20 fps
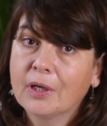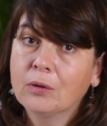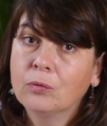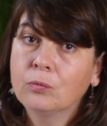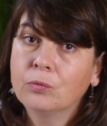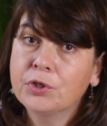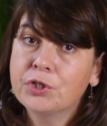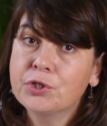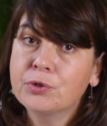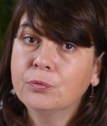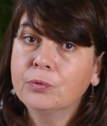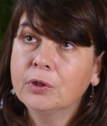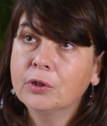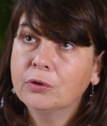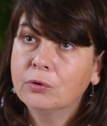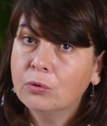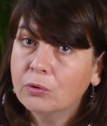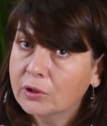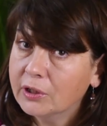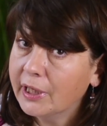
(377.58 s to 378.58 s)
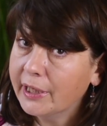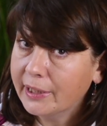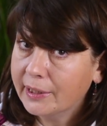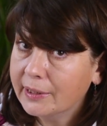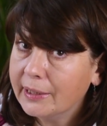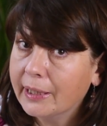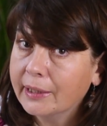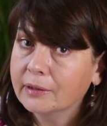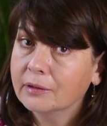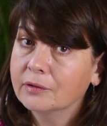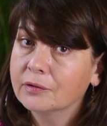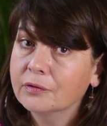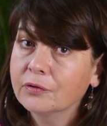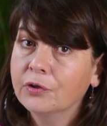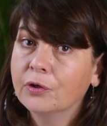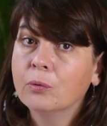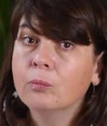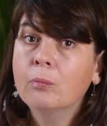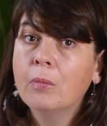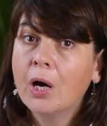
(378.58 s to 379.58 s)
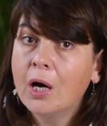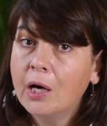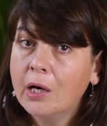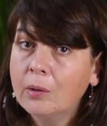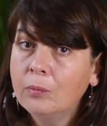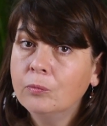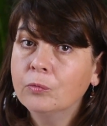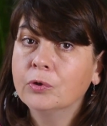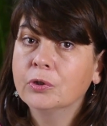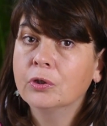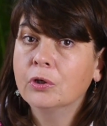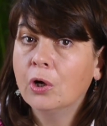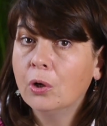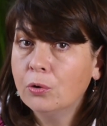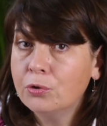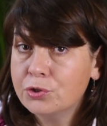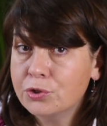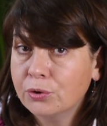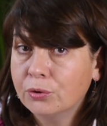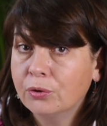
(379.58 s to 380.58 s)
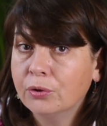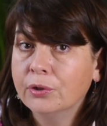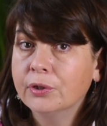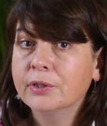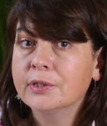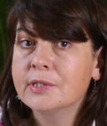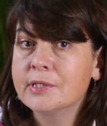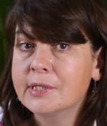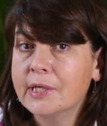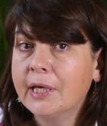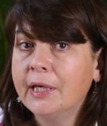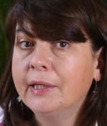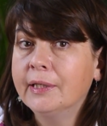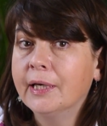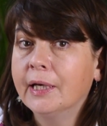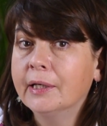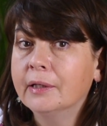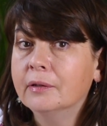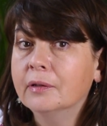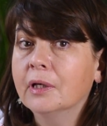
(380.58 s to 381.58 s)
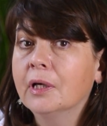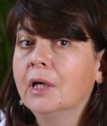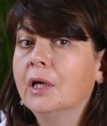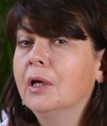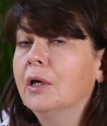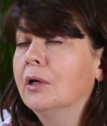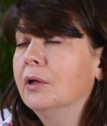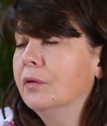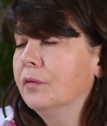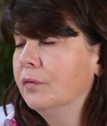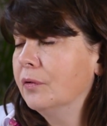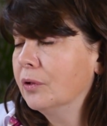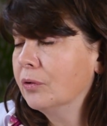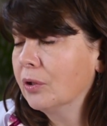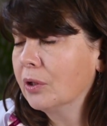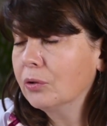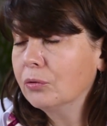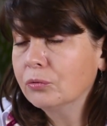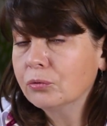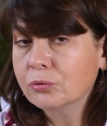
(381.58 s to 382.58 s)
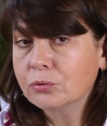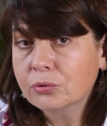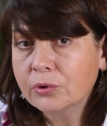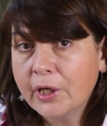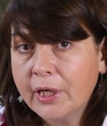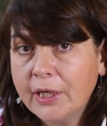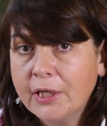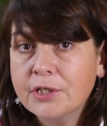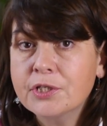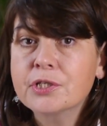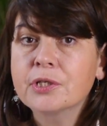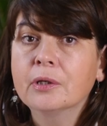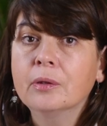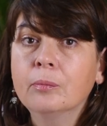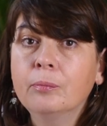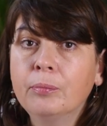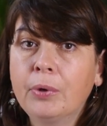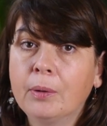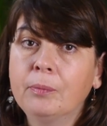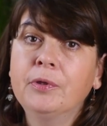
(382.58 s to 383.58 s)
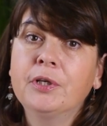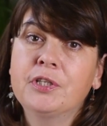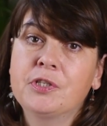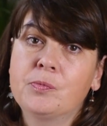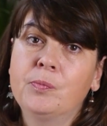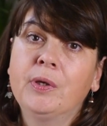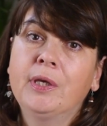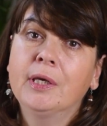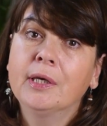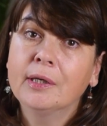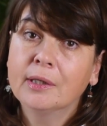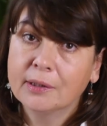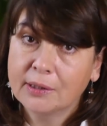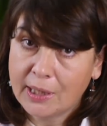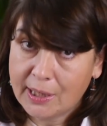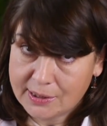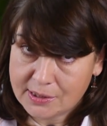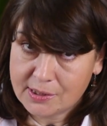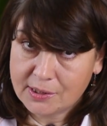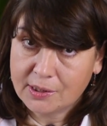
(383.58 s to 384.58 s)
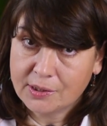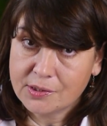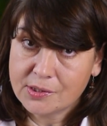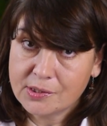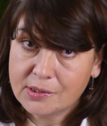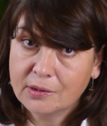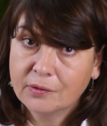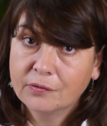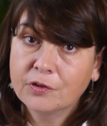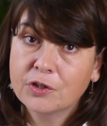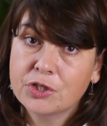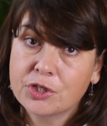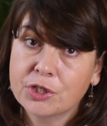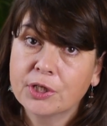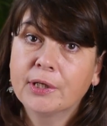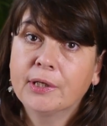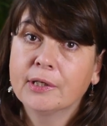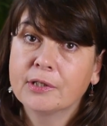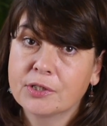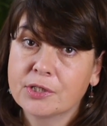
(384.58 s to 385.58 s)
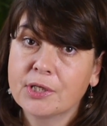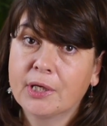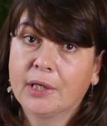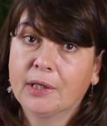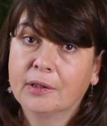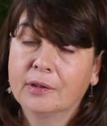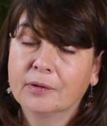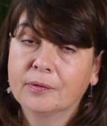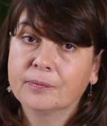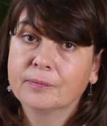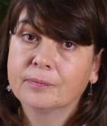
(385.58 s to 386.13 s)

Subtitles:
which will look like that. Her mom will go to her and say that there are great public speaking classes that she can take.